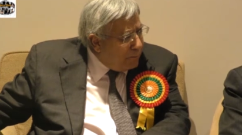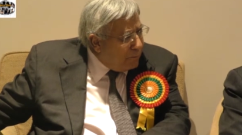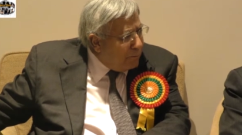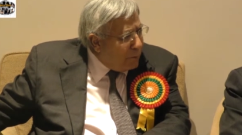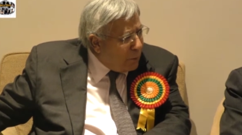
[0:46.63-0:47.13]

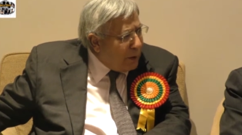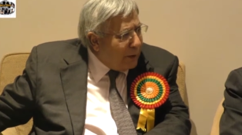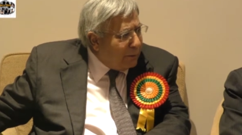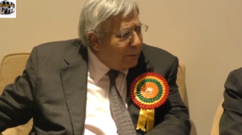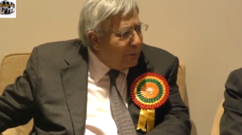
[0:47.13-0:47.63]
packaging.
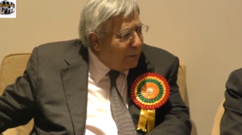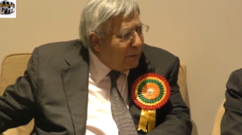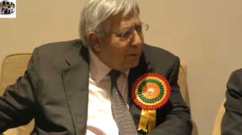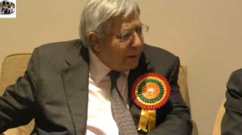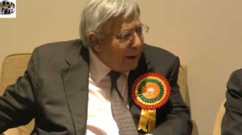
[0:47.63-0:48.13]
Yeah. So
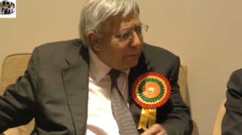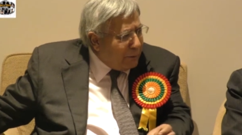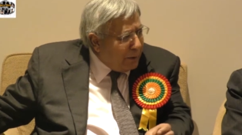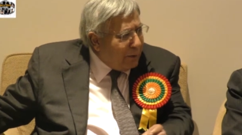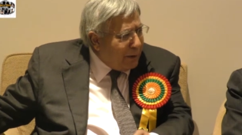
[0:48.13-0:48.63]
the, he can
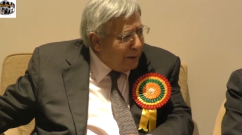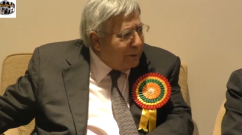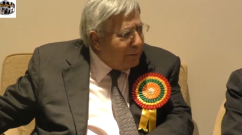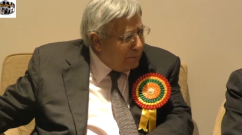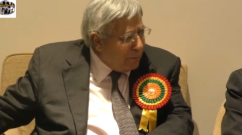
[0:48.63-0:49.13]
Absolutely. talk about
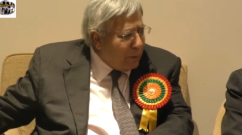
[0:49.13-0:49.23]
that. Yeah.